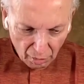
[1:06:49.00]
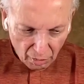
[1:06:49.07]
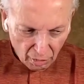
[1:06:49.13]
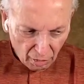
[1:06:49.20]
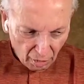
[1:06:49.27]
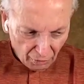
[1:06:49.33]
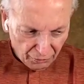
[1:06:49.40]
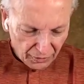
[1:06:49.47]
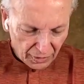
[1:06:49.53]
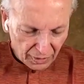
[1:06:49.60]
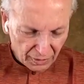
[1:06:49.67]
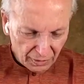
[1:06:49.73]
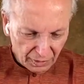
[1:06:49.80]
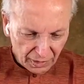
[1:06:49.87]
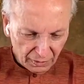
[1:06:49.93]
Coughing
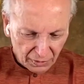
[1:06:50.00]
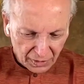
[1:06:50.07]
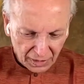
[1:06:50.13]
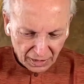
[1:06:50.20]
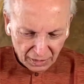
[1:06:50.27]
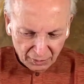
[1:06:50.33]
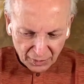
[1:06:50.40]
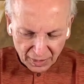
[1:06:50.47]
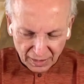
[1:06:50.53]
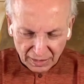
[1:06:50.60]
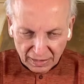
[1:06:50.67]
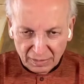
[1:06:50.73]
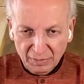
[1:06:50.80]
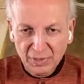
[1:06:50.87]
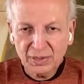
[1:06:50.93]
during Ujjayi
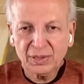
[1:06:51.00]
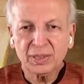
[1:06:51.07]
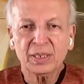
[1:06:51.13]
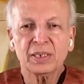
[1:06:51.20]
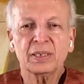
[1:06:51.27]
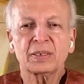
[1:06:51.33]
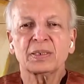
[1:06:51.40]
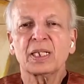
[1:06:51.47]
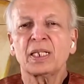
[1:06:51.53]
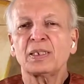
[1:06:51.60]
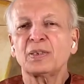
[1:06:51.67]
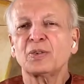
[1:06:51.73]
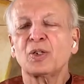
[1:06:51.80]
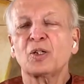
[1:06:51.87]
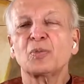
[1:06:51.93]
pranayama is entirely
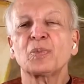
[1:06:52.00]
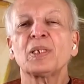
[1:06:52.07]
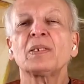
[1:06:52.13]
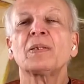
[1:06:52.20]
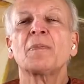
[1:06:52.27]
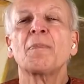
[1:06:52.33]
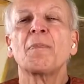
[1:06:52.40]
normal.